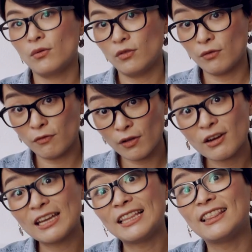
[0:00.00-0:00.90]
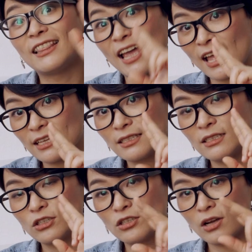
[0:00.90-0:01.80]
the very
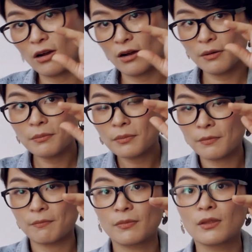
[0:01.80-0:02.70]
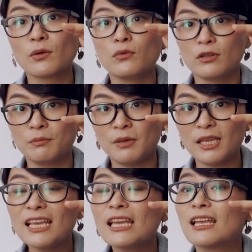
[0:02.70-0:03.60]
last sharp will
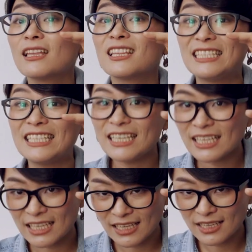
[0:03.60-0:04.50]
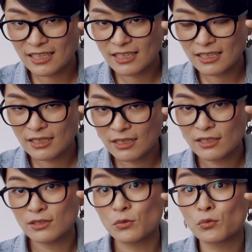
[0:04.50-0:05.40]
be the T.
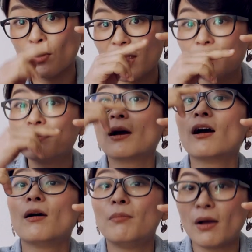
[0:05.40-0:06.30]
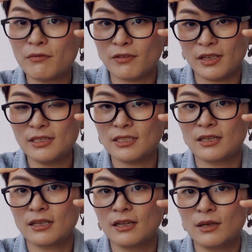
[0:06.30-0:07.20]
So right above it
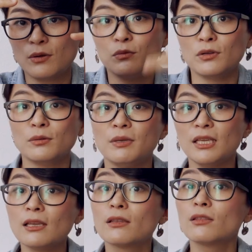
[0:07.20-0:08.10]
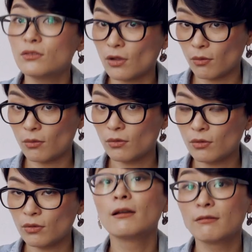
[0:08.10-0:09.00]
will be the do.
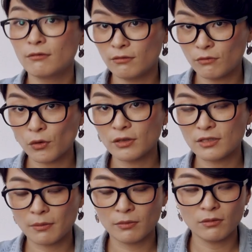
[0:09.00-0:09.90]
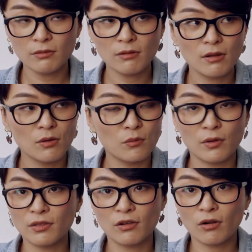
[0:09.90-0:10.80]
For example,
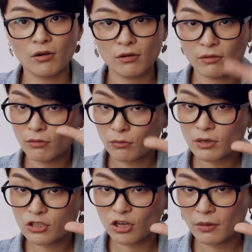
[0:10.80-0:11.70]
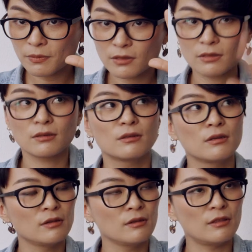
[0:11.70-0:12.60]
when there are 3 sharps,
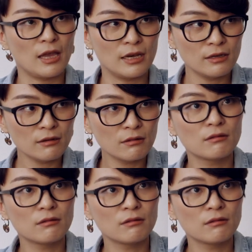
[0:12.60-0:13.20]
then